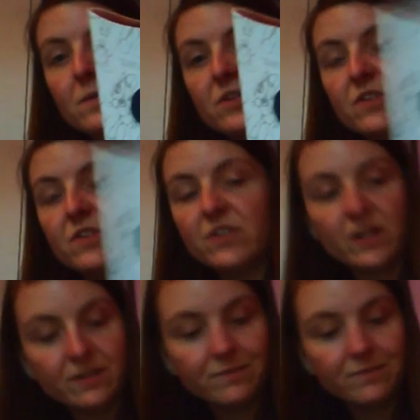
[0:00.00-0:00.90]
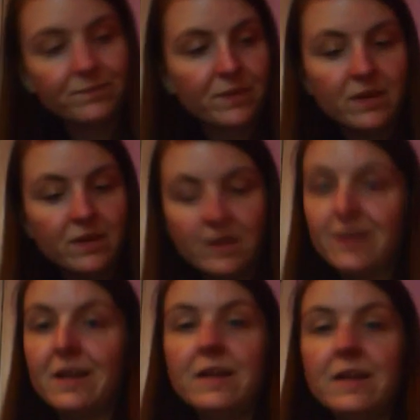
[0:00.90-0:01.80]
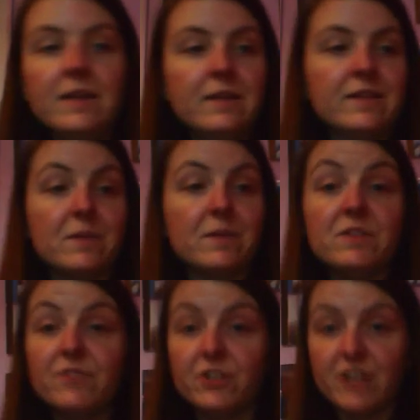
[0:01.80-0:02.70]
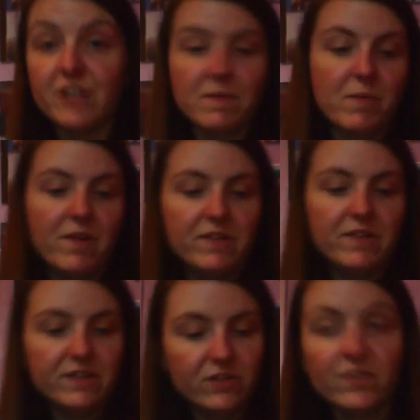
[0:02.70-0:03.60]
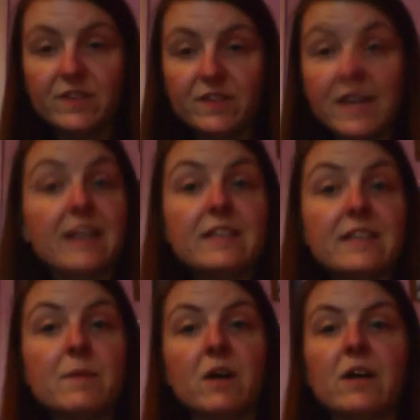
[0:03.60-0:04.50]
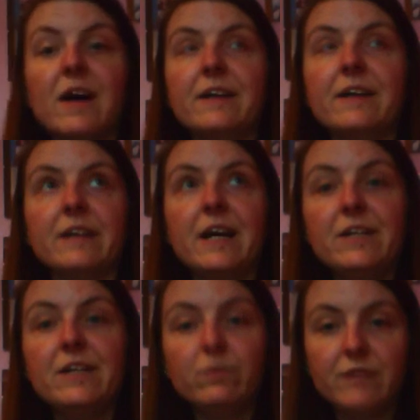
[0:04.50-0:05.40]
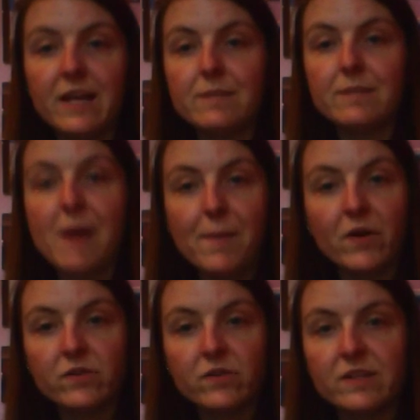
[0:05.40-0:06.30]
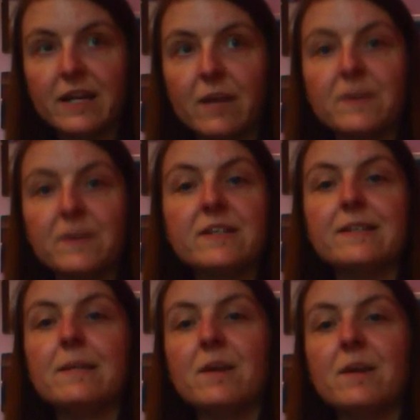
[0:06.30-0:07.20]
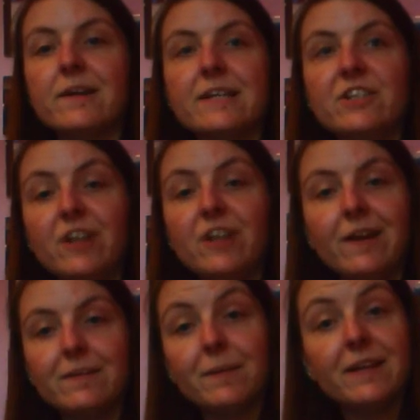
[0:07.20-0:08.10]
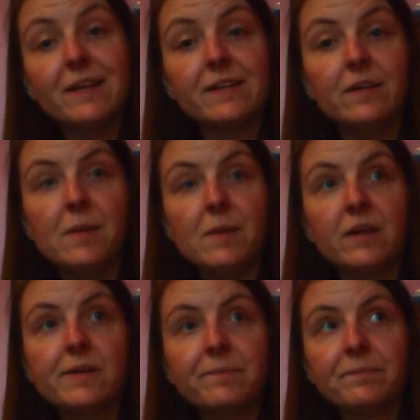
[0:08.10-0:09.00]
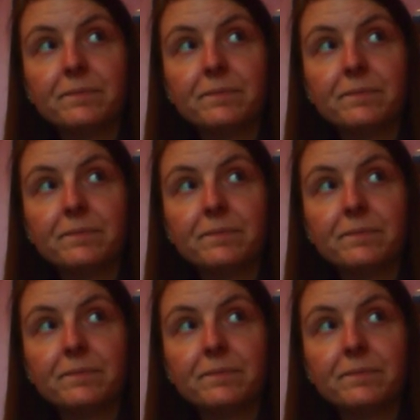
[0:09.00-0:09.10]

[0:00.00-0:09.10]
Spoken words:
which is stunning. So that was the first item I bought at the Disney store. The second is a mug, and I don't tend to buy mugs. Like I went to Disneyland Paris last year and I didn't buy a single mug,